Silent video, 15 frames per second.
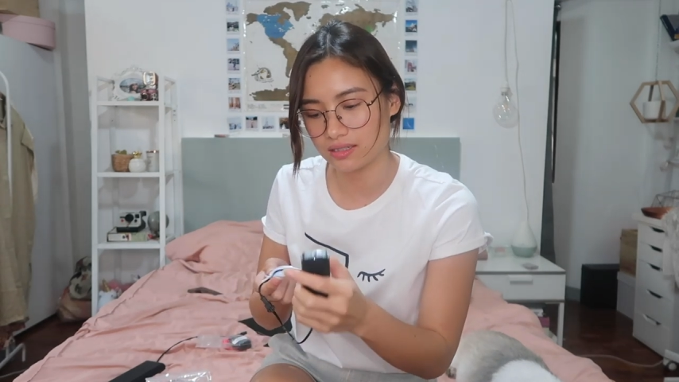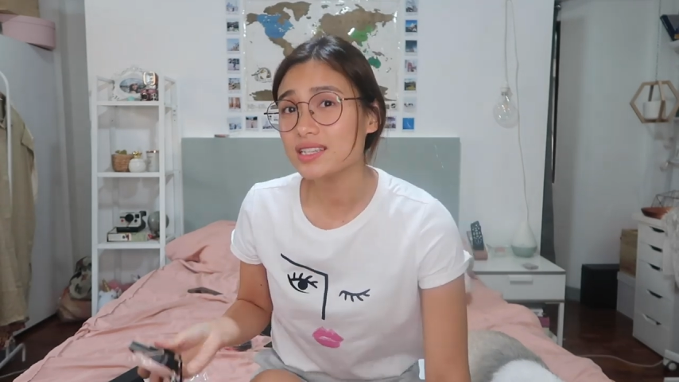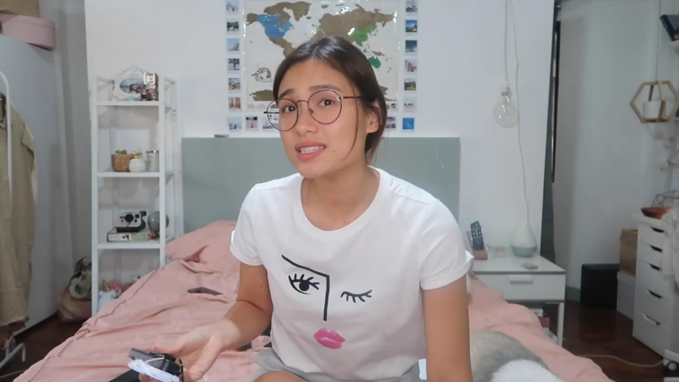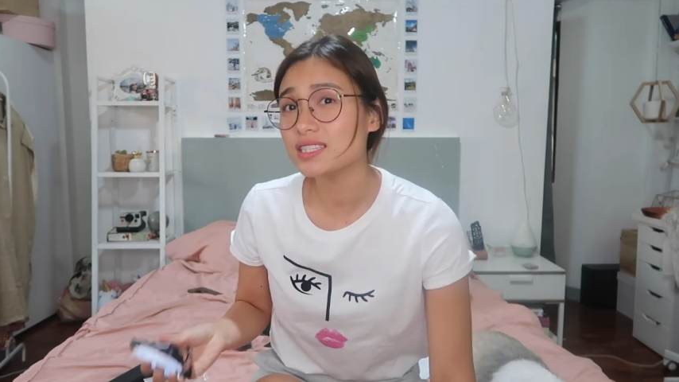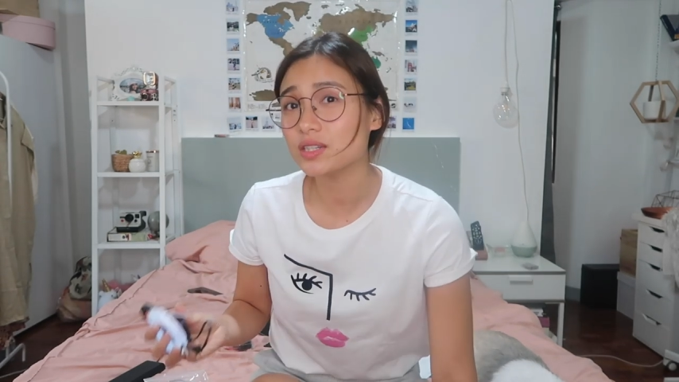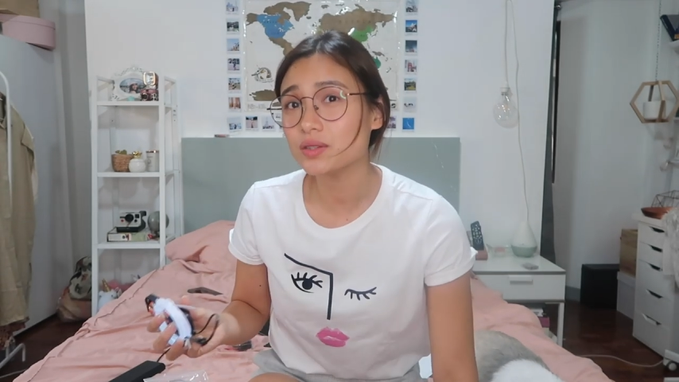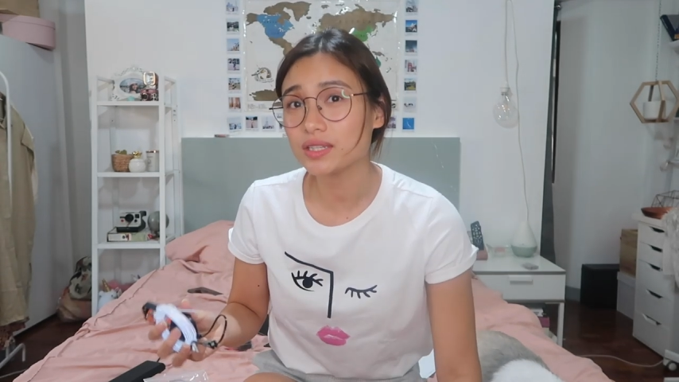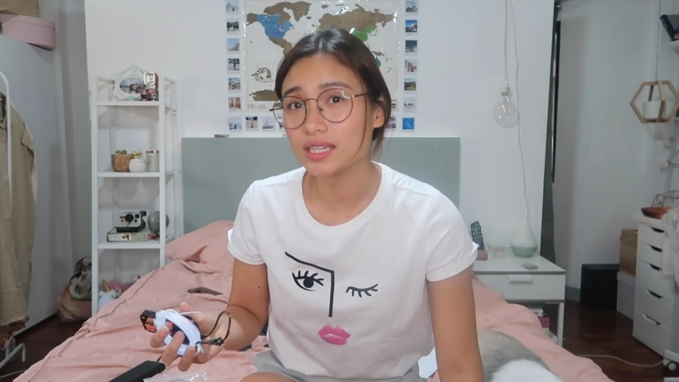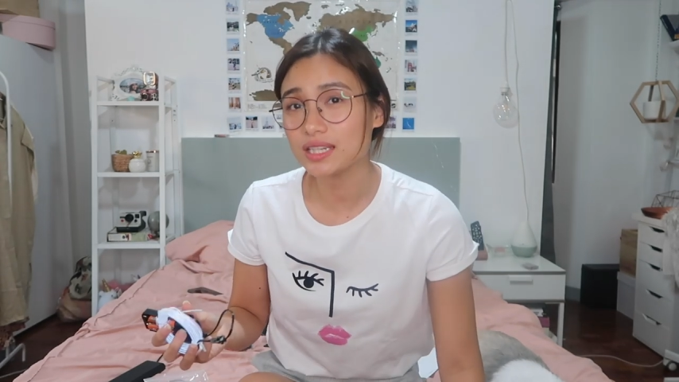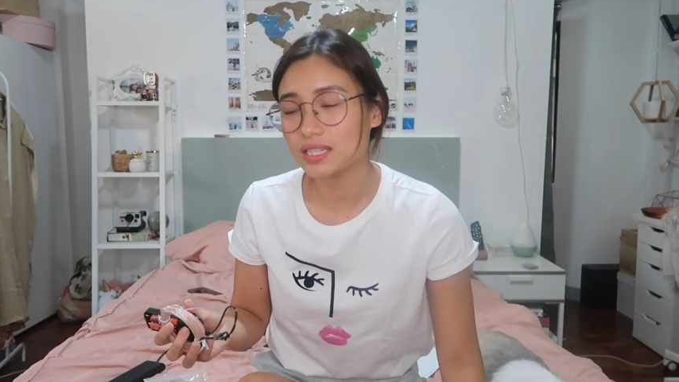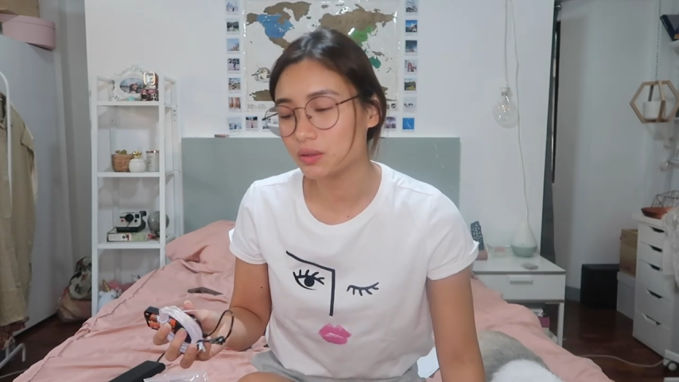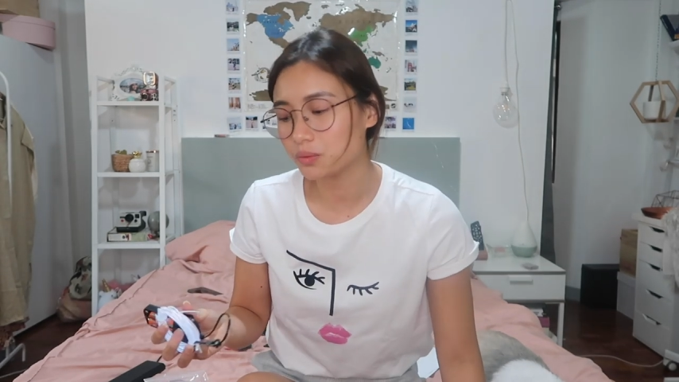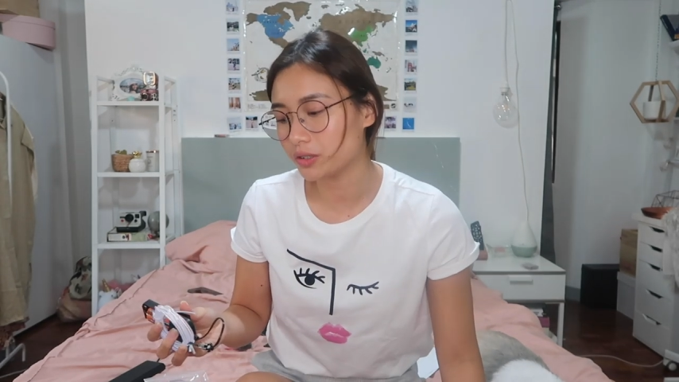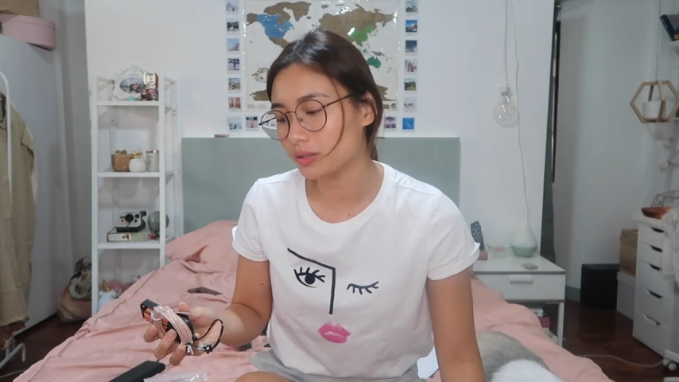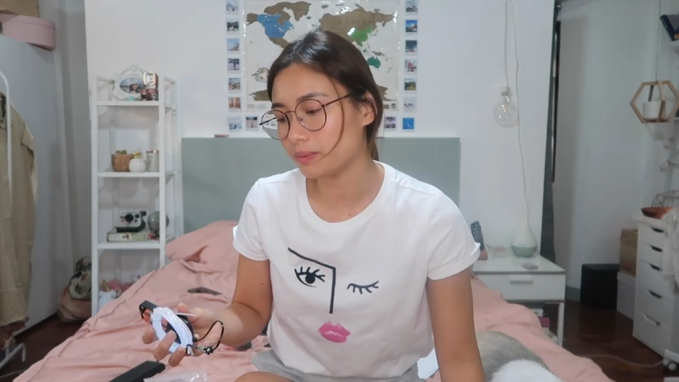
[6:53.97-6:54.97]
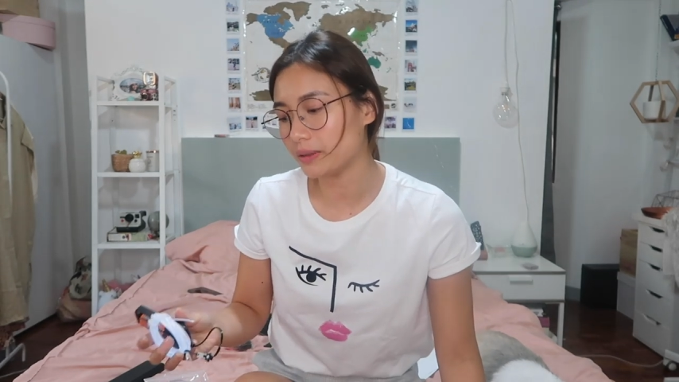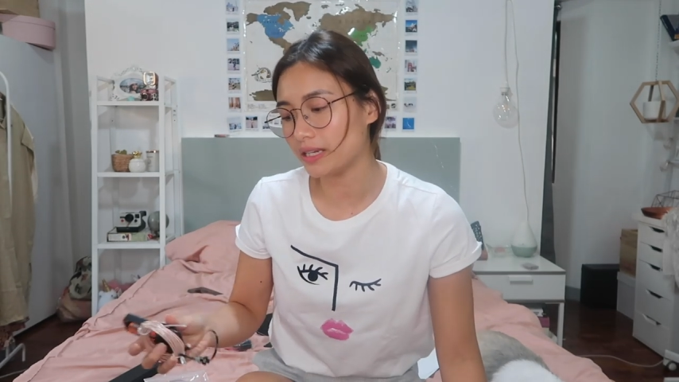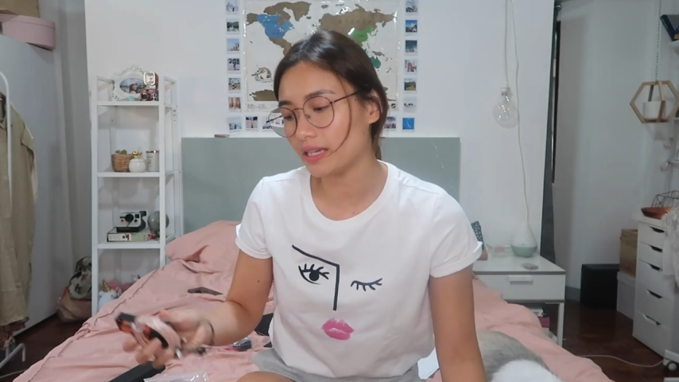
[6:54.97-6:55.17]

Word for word: Things you need would